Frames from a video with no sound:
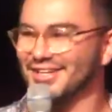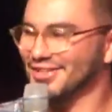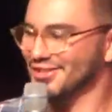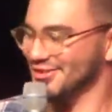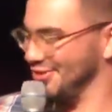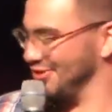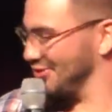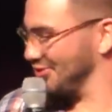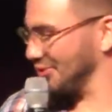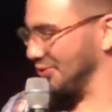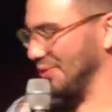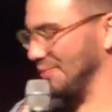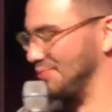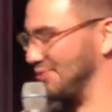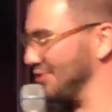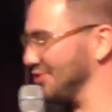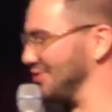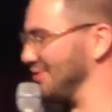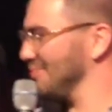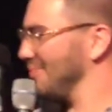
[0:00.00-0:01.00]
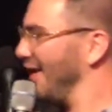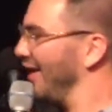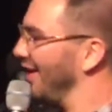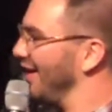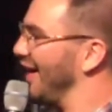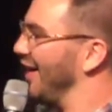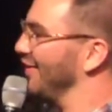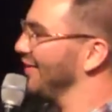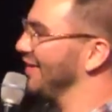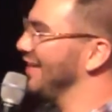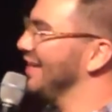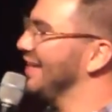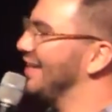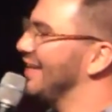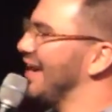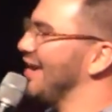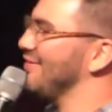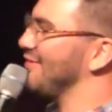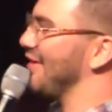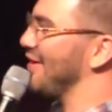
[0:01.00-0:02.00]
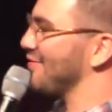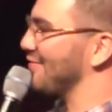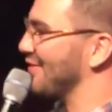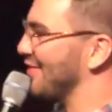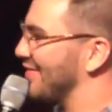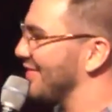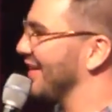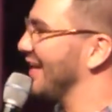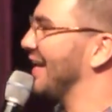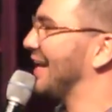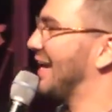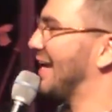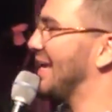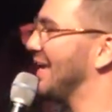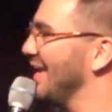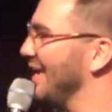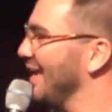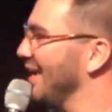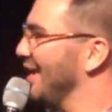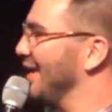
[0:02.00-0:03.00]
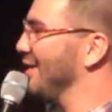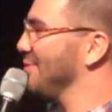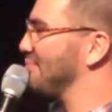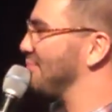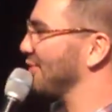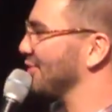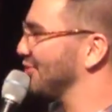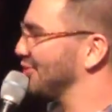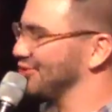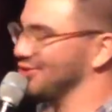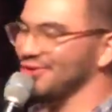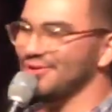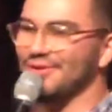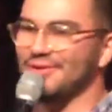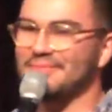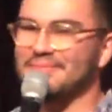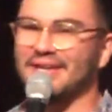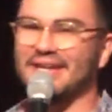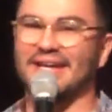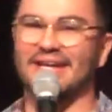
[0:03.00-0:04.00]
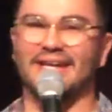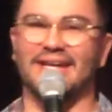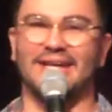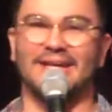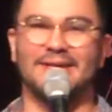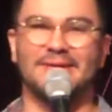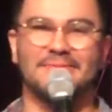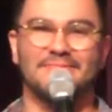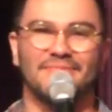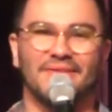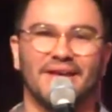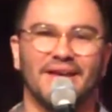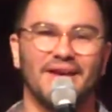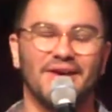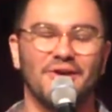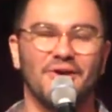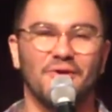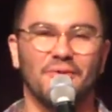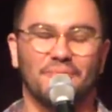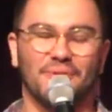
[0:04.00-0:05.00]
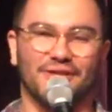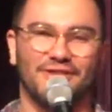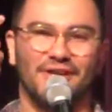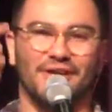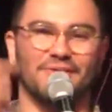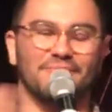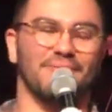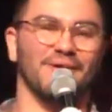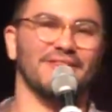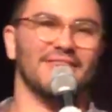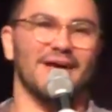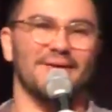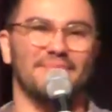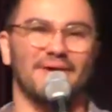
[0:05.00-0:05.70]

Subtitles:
to scriptures about how he gave everything in pursuit of me. Put that